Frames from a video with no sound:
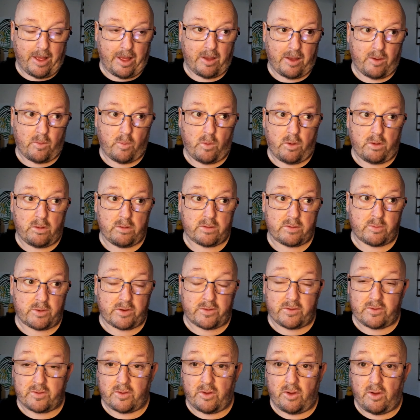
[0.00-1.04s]
I was, when
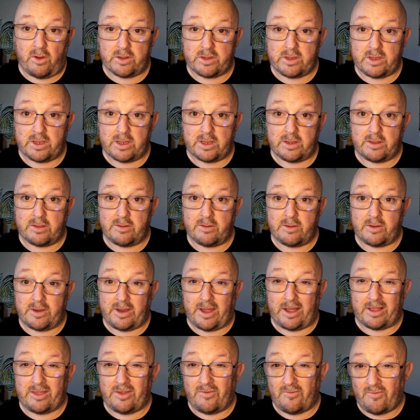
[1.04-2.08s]
I started,
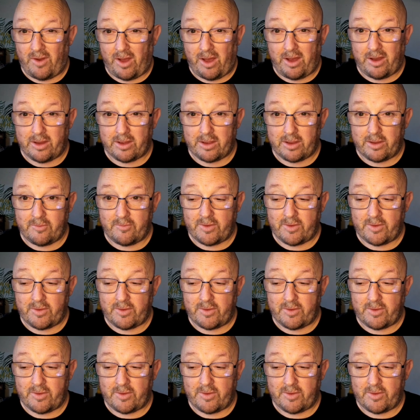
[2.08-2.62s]
95,